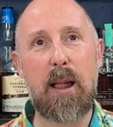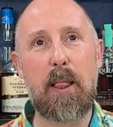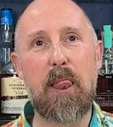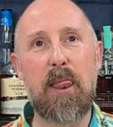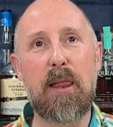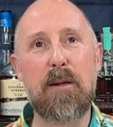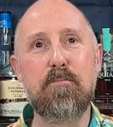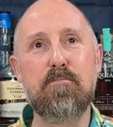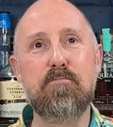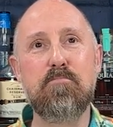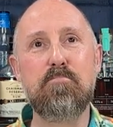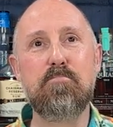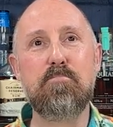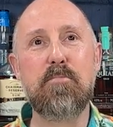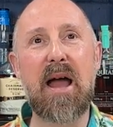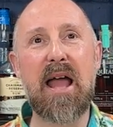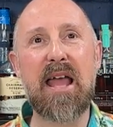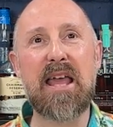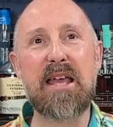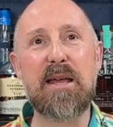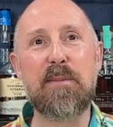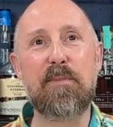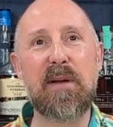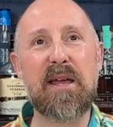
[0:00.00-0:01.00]

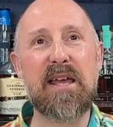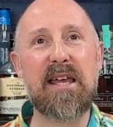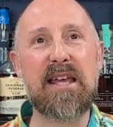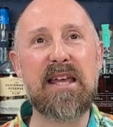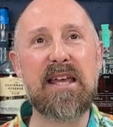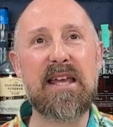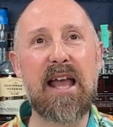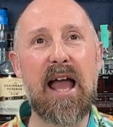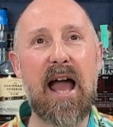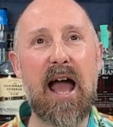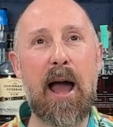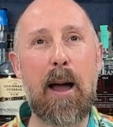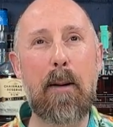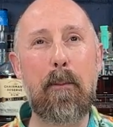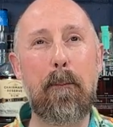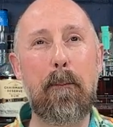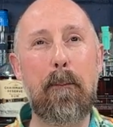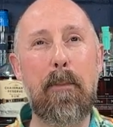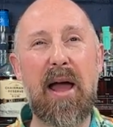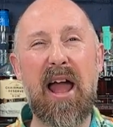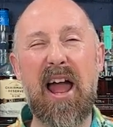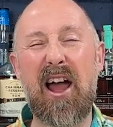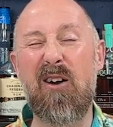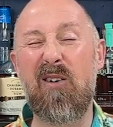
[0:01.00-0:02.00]
maybe
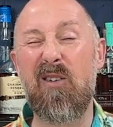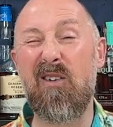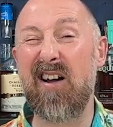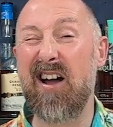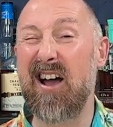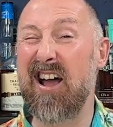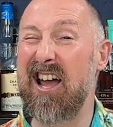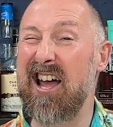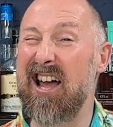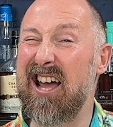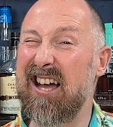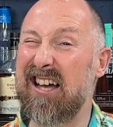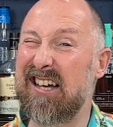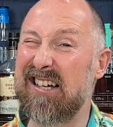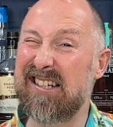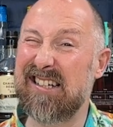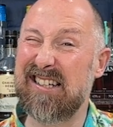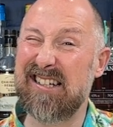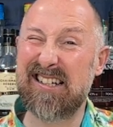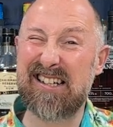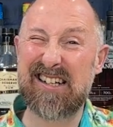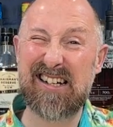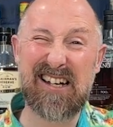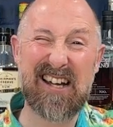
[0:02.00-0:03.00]
about
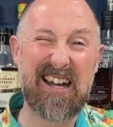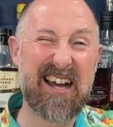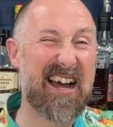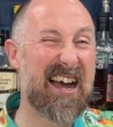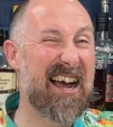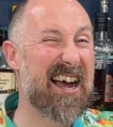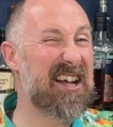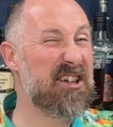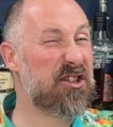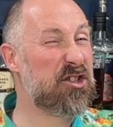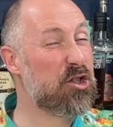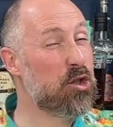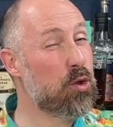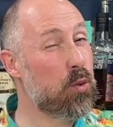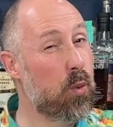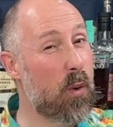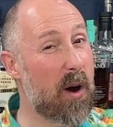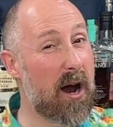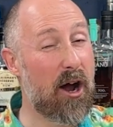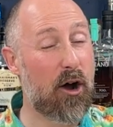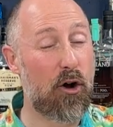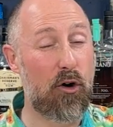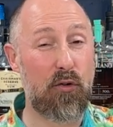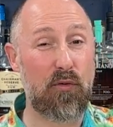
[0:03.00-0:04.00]
a
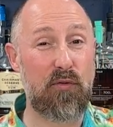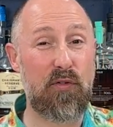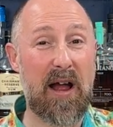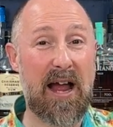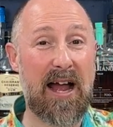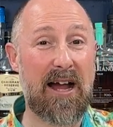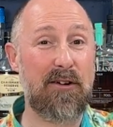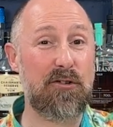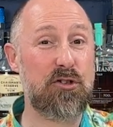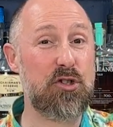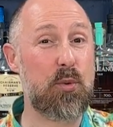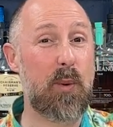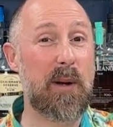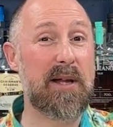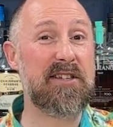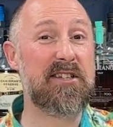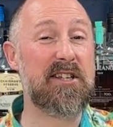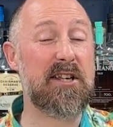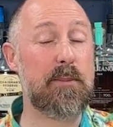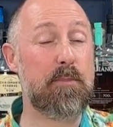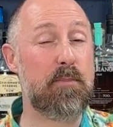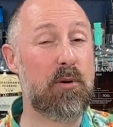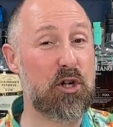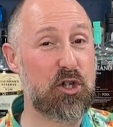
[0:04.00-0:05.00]
12 out of
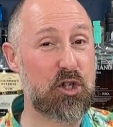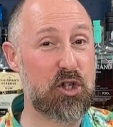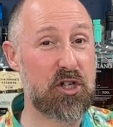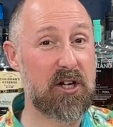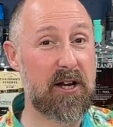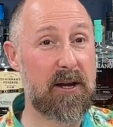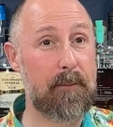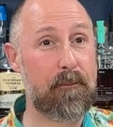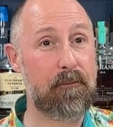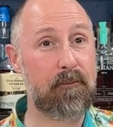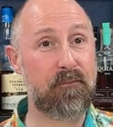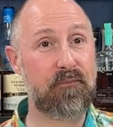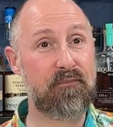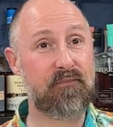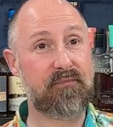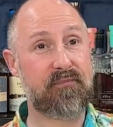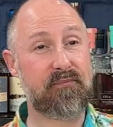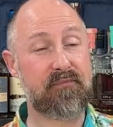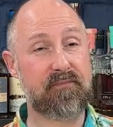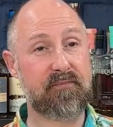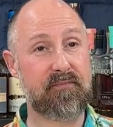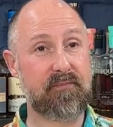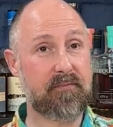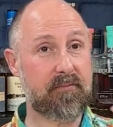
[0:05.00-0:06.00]
20, pushing it.
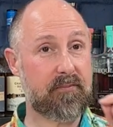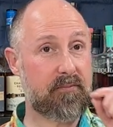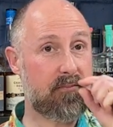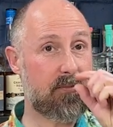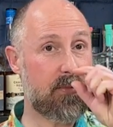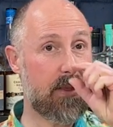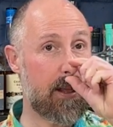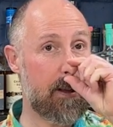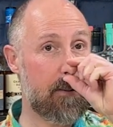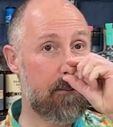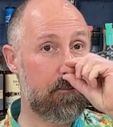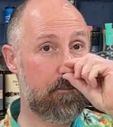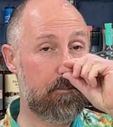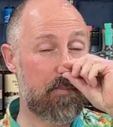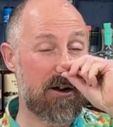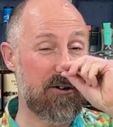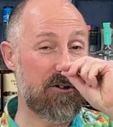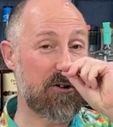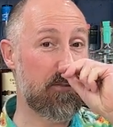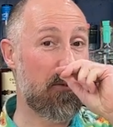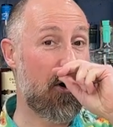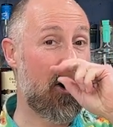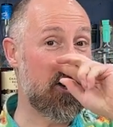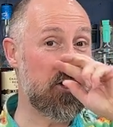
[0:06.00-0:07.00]

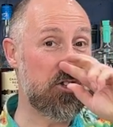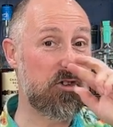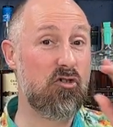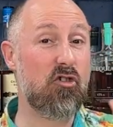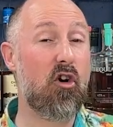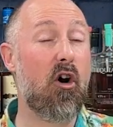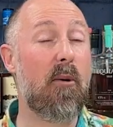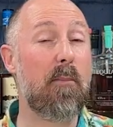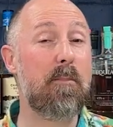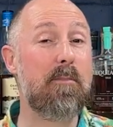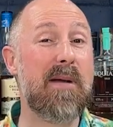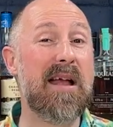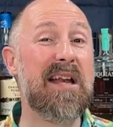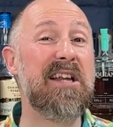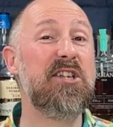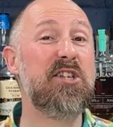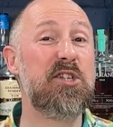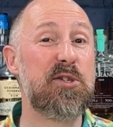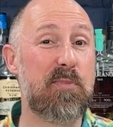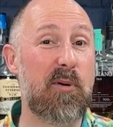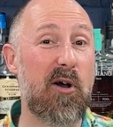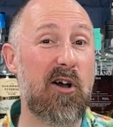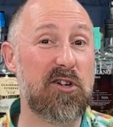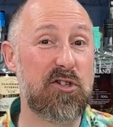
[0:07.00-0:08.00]
Bearing in mind, not many
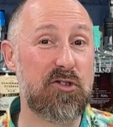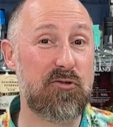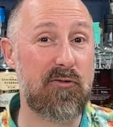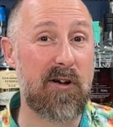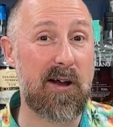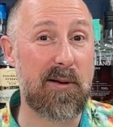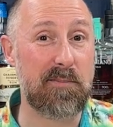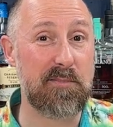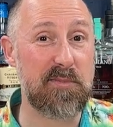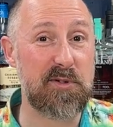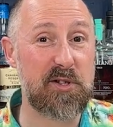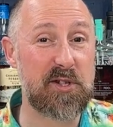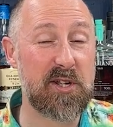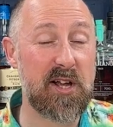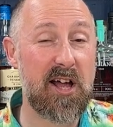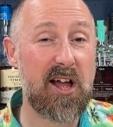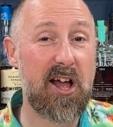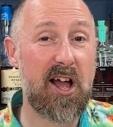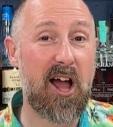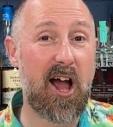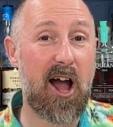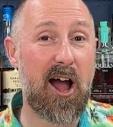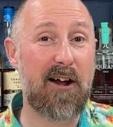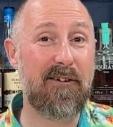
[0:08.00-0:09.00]
spiced rums
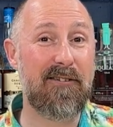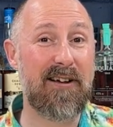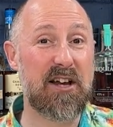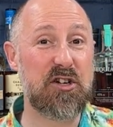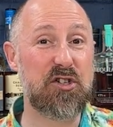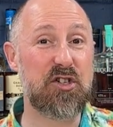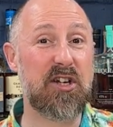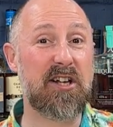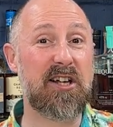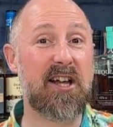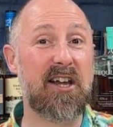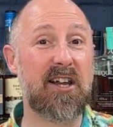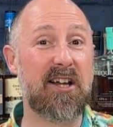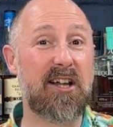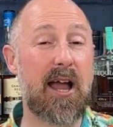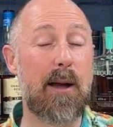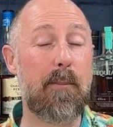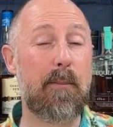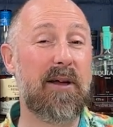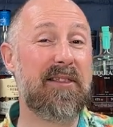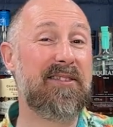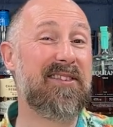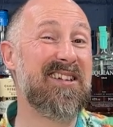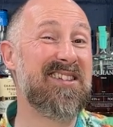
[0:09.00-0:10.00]
are actually going to
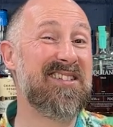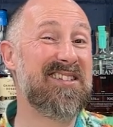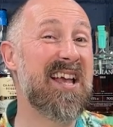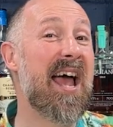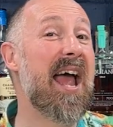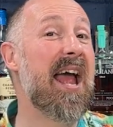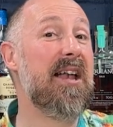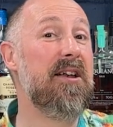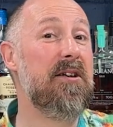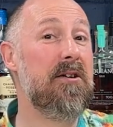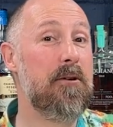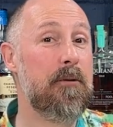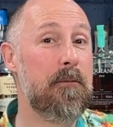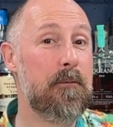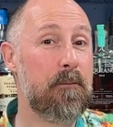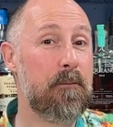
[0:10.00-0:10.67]
come under 10.